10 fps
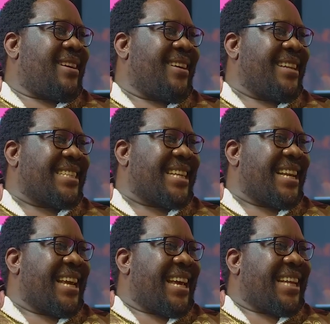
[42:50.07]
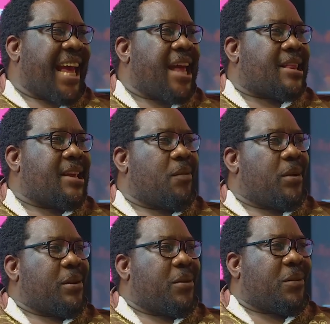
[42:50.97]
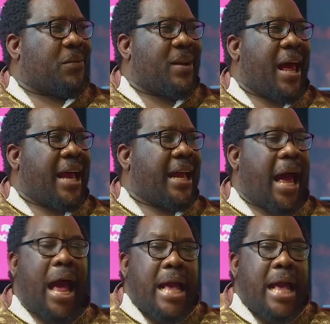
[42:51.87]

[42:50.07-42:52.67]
You understand? That thing will not fly.